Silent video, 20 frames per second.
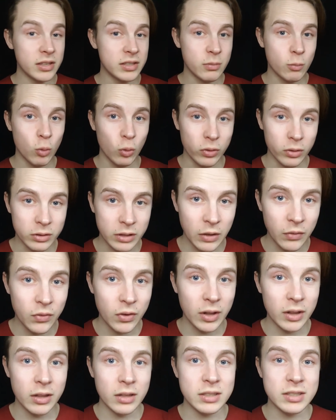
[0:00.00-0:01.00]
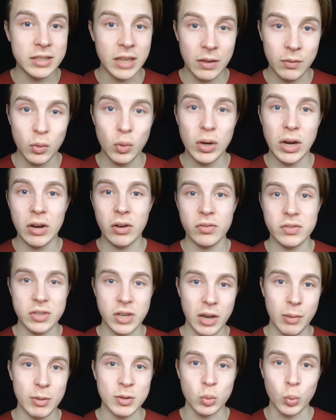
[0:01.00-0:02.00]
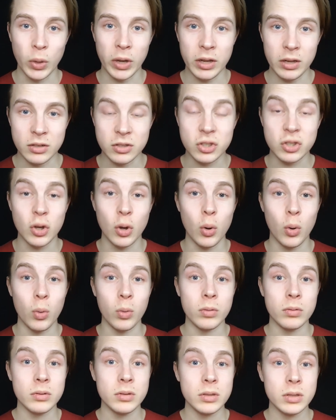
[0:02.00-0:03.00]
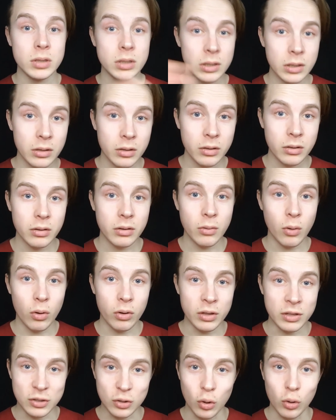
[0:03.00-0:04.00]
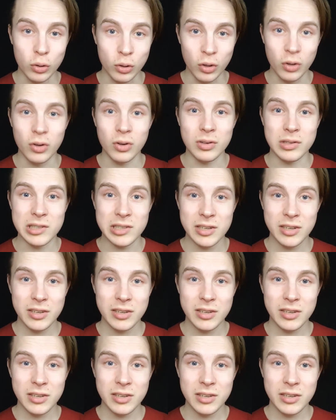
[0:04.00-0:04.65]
this will definitely save you a lot of time as well. So it's all good.